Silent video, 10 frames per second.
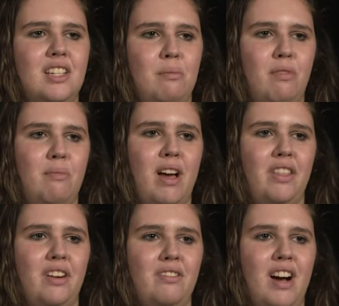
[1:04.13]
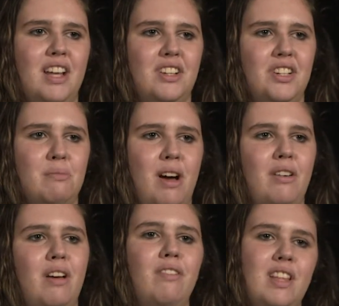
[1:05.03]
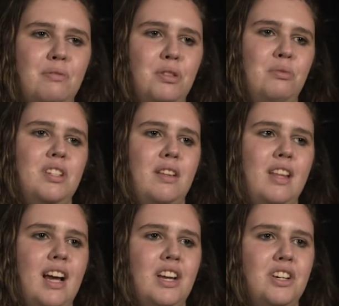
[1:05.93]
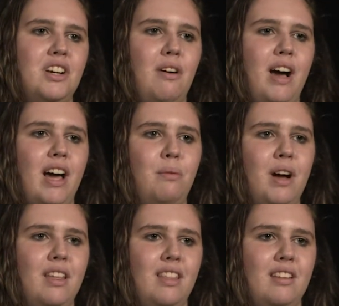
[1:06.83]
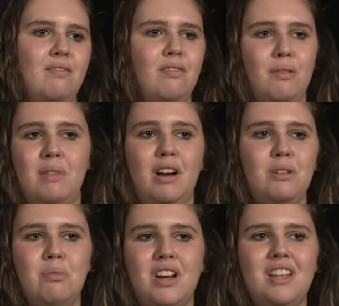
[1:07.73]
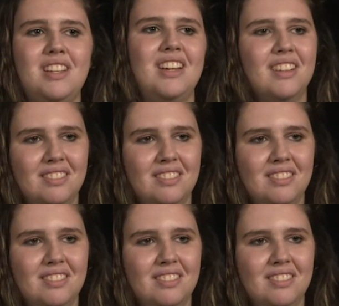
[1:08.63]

some of my other advisors about if this was something I should go ahead with. And from there, it was pretty easy.